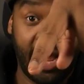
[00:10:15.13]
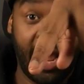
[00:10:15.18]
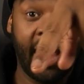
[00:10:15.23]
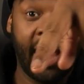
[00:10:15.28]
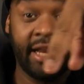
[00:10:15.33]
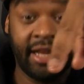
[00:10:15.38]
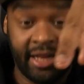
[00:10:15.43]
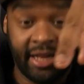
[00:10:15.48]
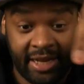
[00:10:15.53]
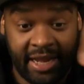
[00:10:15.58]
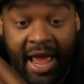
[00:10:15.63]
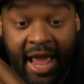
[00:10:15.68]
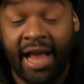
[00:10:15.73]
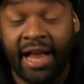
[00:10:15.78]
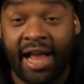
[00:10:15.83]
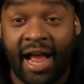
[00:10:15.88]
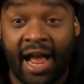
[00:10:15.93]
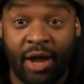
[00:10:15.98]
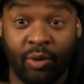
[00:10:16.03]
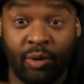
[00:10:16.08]
and then
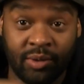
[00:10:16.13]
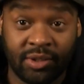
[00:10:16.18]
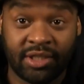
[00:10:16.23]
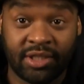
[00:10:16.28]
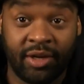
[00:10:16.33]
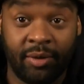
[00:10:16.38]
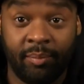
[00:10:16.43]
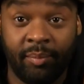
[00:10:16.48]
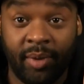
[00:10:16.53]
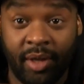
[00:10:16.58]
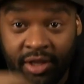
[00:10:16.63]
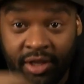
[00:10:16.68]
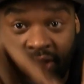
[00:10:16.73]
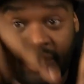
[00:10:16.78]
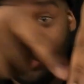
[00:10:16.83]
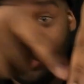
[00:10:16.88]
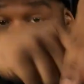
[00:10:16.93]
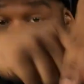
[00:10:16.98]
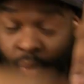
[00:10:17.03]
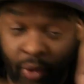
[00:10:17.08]
that guy who was in
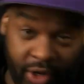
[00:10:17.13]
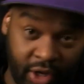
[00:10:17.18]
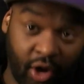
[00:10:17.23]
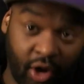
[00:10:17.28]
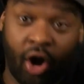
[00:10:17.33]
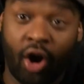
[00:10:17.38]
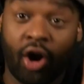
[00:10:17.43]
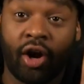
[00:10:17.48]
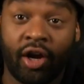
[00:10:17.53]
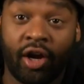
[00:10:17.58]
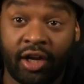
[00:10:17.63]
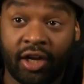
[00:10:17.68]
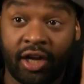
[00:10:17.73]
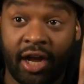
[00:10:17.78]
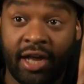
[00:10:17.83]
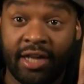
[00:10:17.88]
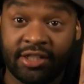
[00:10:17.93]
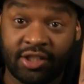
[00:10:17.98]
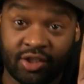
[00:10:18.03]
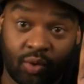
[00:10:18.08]
the point guard
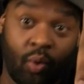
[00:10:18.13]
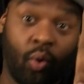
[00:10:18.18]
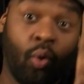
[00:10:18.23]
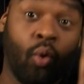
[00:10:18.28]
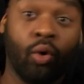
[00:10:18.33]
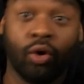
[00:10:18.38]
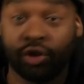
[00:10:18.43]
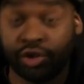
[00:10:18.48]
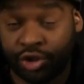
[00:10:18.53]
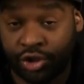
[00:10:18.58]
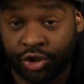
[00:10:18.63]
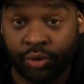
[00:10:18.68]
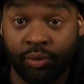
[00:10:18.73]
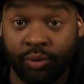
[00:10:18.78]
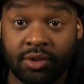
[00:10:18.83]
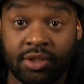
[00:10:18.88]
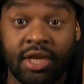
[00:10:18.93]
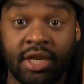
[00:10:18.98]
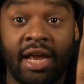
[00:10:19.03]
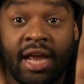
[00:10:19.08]
cuts or
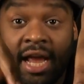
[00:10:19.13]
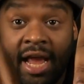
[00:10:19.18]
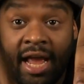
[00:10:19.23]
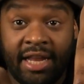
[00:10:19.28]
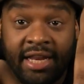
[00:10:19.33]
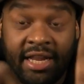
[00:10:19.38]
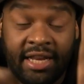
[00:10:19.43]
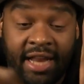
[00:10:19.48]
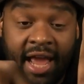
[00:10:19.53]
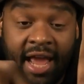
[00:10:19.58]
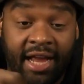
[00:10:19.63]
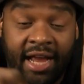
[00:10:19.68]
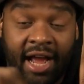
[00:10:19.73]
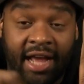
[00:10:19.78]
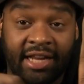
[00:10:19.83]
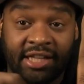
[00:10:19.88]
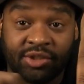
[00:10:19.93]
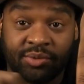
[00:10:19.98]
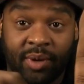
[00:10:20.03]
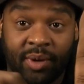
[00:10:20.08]
shoots, and then that
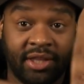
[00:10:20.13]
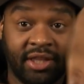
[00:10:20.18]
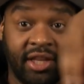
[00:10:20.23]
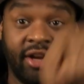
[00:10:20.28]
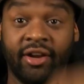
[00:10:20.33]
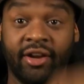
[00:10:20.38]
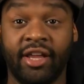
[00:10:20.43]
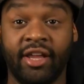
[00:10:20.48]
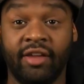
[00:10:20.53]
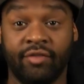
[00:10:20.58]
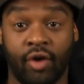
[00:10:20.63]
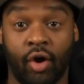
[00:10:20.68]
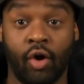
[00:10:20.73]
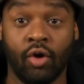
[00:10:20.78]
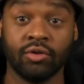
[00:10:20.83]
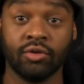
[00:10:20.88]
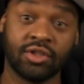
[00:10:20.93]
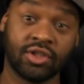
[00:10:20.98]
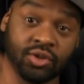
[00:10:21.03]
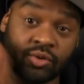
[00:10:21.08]
guy that's right there, he either
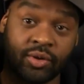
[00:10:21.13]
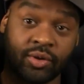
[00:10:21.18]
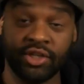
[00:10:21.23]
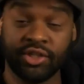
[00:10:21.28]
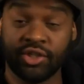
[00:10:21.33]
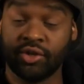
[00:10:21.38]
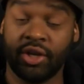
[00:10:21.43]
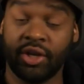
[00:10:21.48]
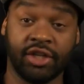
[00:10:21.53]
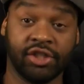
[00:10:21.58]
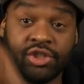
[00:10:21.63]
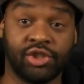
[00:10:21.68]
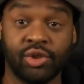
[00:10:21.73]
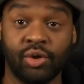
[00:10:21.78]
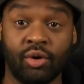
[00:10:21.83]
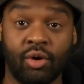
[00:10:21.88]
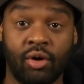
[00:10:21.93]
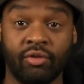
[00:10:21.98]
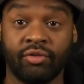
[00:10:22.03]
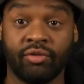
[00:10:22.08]
holds the screen so they can
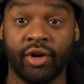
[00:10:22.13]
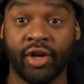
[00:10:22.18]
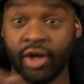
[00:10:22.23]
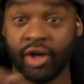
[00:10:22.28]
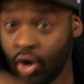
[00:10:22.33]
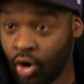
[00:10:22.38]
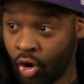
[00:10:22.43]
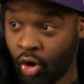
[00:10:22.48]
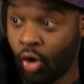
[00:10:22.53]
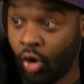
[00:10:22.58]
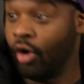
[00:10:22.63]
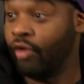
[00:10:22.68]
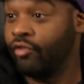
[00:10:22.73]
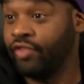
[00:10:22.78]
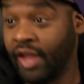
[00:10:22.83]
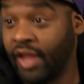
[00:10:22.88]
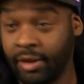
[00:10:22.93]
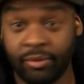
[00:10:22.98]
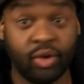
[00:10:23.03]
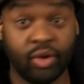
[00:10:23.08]
shoot over it, or
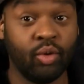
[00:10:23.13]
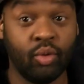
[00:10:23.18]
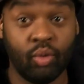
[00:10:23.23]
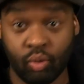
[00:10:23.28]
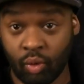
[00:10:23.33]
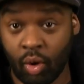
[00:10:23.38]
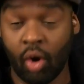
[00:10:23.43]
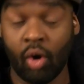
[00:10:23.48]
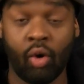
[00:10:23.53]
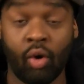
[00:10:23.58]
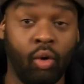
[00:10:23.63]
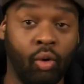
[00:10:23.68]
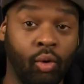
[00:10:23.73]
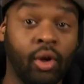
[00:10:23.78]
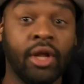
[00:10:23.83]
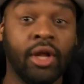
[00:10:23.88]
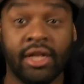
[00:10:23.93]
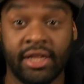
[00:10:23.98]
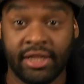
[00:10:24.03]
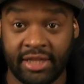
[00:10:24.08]
if they do
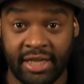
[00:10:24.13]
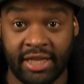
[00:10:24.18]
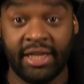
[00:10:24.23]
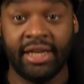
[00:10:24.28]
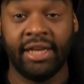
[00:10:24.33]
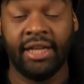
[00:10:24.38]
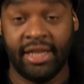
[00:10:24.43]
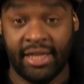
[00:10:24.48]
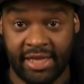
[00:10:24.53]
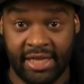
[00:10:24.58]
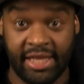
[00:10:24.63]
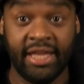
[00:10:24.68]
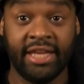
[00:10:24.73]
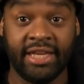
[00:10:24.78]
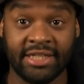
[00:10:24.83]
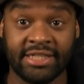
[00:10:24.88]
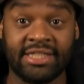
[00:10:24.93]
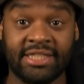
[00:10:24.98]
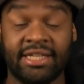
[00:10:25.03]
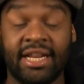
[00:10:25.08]
roll, then he
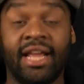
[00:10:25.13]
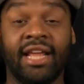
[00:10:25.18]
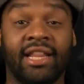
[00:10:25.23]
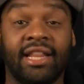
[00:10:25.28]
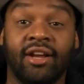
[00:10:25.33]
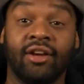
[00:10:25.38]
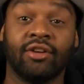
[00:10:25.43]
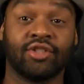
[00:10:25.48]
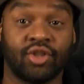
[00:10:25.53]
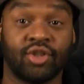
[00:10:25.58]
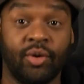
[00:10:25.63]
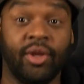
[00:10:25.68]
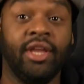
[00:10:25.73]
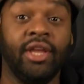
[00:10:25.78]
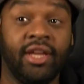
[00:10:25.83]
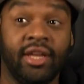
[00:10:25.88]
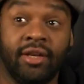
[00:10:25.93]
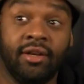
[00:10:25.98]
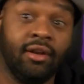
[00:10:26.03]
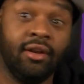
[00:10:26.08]
can stay there so
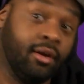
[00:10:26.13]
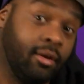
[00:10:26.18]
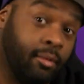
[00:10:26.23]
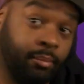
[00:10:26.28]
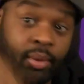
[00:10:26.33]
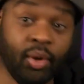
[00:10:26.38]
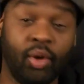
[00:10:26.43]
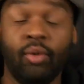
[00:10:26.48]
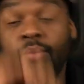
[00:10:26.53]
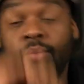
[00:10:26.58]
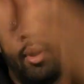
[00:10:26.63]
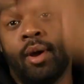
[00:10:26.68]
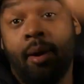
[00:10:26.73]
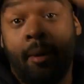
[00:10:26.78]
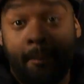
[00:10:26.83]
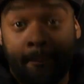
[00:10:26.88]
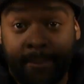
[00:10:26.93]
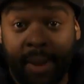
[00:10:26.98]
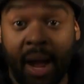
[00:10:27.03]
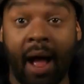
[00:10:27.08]
he can bloop
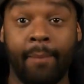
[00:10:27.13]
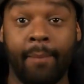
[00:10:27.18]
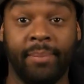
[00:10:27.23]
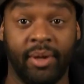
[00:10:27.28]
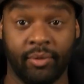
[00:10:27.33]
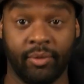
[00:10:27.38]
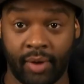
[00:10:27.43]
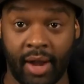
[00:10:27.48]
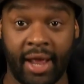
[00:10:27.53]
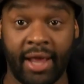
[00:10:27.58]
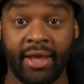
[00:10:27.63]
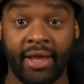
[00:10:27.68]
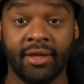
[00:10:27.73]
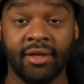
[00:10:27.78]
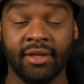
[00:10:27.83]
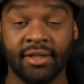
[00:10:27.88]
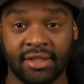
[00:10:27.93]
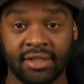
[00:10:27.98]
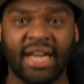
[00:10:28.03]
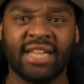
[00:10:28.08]
pop it, right?
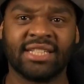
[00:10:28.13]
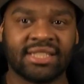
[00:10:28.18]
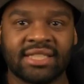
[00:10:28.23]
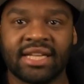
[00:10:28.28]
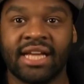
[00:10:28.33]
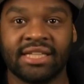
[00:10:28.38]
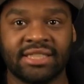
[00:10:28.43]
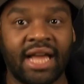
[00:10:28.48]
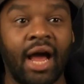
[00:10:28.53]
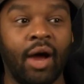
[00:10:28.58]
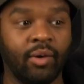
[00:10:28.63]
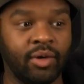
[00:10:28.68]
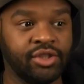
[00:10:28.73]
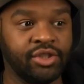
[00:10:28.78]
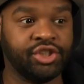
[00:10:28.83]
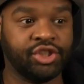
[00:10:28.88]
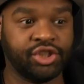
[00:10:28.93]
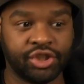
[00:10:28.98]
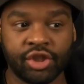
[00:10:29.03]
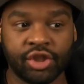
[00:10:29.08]
That's how it
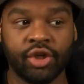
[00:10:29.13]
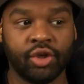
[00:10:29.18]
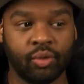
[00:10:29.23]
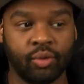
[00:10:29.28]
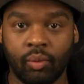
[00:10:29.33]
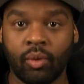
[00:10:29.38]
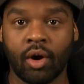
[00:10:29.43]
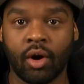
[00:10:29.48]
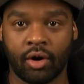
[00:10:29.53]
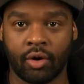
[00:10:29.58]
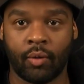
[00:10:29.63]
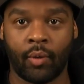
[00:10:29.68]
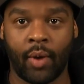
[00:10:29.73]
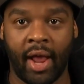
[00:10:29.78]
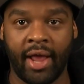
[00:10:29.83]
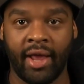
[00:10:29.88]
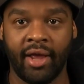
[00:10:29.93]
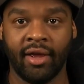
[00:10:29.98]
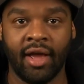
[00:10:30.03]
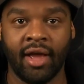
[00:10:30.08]
should work,
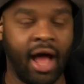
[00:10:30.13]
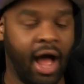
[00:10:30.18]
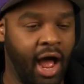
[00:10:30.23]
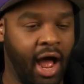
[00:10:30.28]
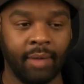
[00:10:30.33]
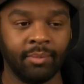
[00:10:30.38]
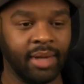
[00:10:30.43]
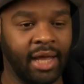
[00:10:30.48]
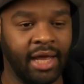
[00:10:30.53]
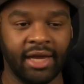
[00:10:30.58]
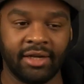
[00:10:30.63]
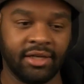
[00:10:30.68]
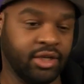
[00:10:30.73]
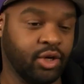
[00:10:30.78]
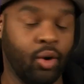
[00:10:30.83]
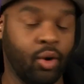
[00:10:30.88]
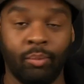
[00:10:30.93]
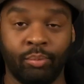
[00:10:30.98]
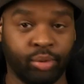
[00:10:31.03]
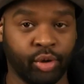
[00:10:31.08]
right? I'm like
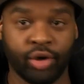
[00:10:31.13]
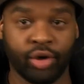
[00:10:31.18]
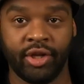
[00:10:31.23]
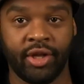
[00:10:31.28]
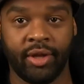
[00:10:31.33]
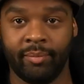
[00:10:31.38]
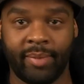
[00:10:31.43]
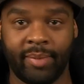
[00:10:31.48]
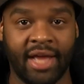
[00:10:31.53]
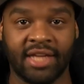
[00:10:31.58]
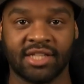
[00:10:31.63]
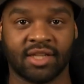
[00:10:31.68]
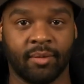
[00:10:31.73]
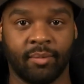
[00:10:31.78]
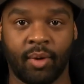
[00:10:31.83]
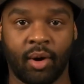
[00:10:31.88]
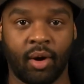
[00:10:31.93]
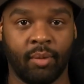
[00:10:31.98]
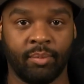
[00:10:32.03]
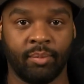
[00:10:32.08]
no brilliant
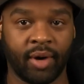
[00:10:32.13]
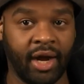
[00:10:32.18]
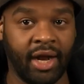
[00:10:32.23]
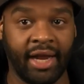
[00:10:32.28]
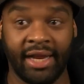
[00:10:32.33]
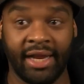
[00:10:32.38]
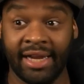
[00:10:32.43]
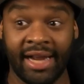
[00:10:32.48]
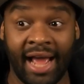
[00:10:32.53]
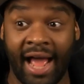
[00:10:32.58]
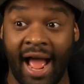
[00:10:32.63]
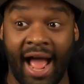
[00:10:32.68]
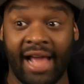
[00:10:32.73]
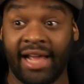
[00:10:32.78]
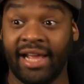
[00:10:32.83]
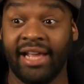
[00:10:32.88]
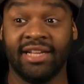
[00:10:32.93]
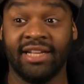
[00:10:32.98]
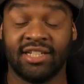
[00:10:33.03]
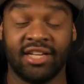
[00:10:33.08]
basketball brain.
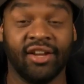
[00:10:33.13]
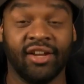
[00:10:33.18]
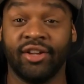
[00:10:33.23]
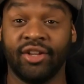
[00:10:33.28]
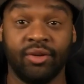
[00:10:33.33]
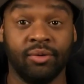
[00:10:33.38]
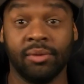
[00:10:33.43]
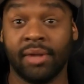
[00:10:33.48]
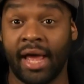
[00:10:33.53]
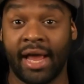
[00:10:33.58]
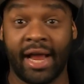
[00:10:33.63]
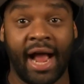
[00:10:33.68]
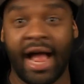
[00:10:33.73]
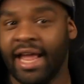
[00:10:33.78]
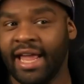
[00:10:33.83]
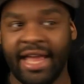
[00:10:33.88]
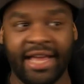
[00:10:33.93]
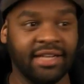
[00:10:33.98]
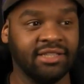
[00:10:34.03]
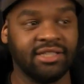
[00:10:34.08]
I can't tell you, like,
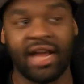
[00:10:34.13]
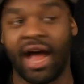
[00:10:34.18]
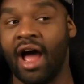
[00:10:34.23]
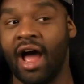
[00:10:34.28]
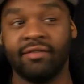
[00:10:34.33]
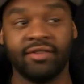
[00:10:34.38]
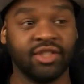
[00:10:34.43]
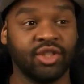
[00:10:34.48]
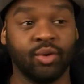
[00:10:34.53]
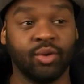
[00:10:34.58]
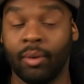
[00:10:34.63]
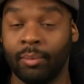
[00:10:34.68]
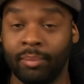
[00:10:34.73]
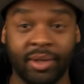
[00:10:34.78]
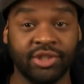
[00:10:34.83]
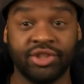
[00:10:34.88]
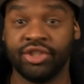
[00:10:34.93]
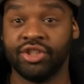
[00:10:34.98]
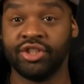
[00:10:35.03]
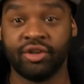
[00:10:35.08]
I can't dive into a
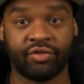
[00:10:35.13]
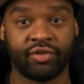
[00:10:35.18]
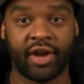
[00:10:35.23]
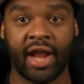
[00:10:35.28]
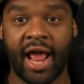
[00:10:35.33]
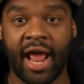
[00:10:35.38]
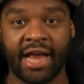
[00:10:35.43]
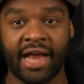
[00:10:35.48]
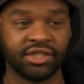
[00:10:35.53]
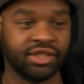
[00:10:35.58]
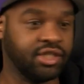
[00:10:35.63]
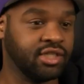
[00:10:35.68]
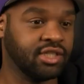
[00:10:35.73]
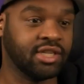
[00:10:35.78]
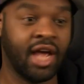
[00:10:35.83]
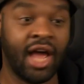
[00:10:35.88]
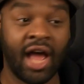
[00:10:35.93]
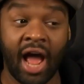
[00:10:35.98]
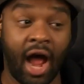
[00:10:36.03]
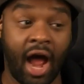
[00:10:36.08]
bunch of different
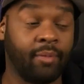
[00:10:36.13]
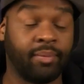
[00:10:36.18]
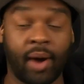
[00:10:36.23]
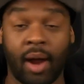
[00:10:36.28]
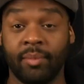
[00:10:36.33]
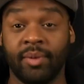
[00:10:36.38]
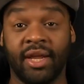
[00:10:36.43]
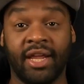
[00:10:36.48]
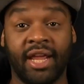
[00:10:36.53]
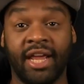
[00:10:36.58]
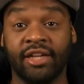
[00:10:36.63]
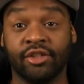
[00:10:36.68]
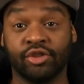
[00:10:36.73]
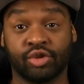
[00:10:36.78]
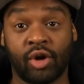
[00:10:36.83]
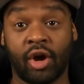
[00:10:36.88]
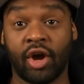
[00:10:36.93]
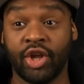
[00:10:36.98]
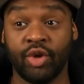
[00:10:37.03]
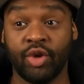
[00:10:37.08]
actions. I probably can't
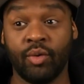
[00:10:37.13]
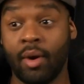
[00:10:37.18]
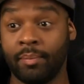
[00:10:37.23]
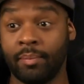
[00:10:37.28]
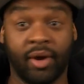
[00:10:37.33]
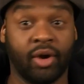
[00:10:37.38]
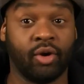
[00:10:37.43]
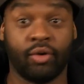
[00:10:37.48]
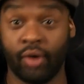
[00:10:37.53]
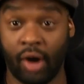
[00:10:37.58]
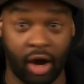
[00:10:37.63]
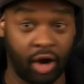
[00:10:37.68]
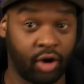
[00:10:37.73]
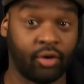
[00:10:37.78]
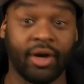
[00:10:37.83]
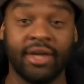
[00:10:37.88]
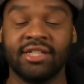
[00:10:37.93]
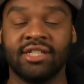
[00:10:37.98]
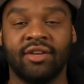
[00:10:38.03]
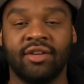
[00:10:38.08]
draw you up a
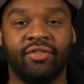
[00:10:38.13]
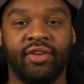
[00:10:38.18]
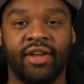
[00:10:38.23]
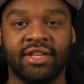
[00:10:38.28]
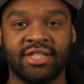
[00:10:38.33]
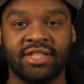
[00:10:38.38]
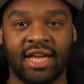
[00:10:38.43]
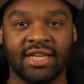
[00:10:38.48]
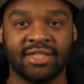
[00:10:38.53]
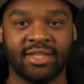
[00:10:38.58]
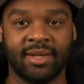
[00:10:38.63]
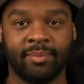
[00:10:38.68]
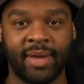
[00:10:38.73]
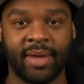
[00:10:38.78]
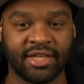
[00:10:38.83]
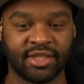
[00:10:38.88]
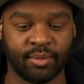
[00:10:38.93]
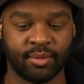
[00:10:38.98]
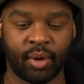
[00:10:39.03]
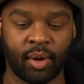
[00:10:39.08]
crazy fantastic
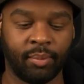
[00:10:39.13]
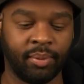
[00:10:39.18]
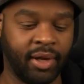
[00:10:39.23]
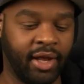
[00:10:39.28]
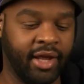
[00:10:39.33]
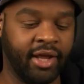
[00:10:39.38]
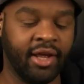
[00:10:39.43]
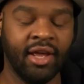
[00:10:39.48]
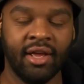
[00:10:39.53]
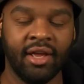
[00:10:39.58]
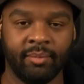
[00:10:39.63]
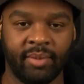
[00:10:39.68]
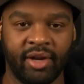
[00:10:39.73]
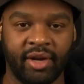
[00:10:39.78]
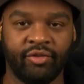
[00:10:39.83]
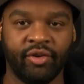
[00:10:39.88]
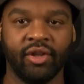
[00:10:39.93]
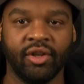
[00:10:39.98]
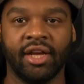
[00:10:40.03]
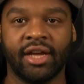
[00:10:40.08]
basketball play.
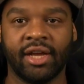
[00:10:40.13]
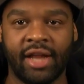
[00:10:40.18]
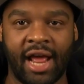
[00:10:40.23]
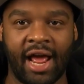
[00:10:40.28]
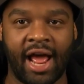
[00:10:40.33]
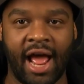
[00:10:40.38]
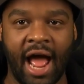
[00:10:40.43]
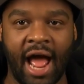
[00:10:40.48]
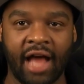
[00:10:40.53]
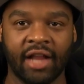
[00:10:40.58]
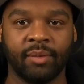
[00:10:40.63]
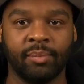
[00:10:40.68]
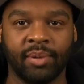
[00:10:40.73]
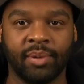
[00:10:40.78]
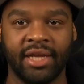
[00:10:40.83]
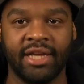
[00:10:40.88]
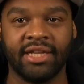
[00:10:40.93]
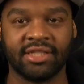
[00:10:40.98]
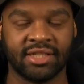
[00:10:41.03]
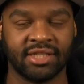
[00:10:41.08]
But if we're looking at how the
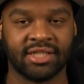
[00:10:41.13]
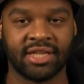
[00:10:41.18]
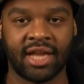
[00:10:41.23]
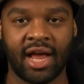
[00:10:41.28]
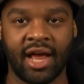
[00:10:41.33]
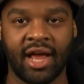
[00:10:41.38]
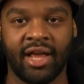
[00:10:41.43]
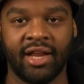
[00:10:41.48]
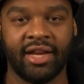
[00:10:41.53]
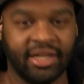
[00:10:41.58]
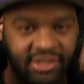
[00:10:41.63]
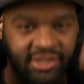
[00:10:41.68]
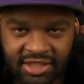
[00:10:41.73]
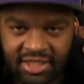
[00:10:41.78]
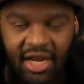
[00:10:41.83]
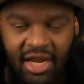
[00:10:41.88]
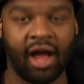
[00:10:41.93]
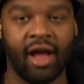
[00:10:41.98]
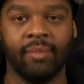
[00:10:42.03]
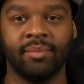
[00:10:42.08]
play is designed and
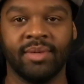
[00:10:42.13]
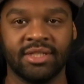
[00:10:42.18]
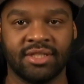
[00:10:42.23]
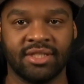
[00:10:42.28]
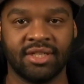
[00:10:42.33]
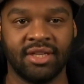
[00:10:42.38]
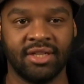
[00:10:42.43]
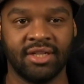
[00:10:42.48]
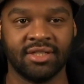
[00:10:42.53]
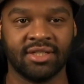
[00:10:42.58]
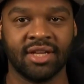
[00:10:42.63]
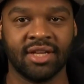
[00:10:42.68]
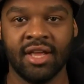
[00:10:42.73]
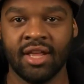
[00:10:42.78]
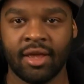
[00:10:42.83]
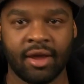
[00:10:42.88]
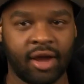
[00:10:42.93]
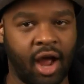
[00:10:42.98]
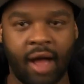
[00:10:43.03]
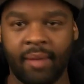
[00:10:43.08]
just common sense,
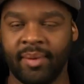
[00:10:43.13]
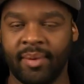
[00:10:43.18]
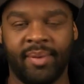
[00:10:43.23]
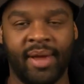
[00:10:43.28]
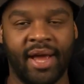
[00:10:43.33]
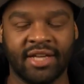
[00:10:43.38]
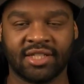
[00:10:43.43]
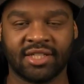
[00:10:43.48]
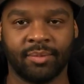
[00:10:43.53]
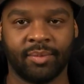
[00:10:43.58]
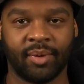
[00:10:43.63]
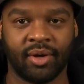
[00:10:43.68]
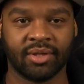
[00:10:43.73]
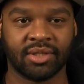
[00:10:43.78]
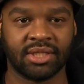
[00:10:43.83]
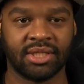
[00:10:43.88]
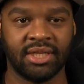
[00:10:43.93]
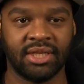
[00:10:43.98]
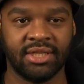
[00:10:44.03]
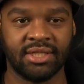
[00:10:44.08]
common
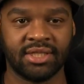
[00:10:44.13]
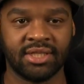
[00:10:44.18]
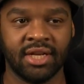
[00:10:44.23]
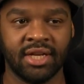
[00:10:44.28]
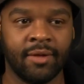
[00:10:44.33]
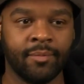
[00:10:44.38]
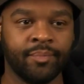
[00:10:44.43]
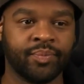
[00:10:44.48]
basketball sense,